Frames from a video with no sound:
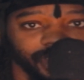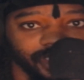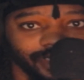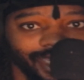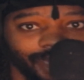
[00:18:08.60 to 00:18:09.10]

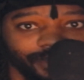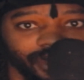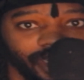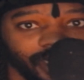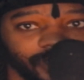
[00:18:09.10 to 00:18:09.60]
needs to
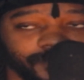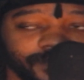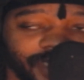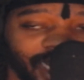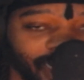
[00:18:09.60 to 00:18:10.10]
happen there?
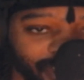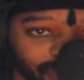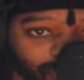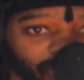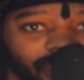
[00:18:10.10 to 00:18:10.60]
I need
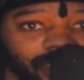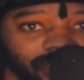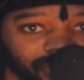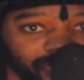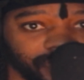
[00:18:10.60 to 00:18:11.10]
to add
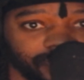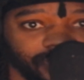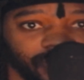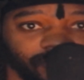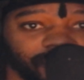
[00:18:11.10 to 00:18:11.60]
collision
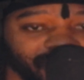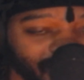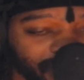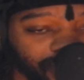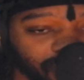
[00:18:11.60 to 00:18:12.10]
for
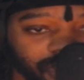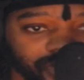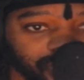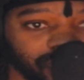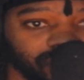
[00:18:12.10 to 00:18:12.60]
not only
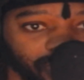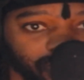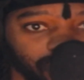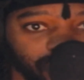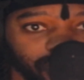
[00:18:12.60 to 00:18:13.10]
just the
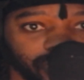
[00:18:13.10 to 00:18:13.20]
road.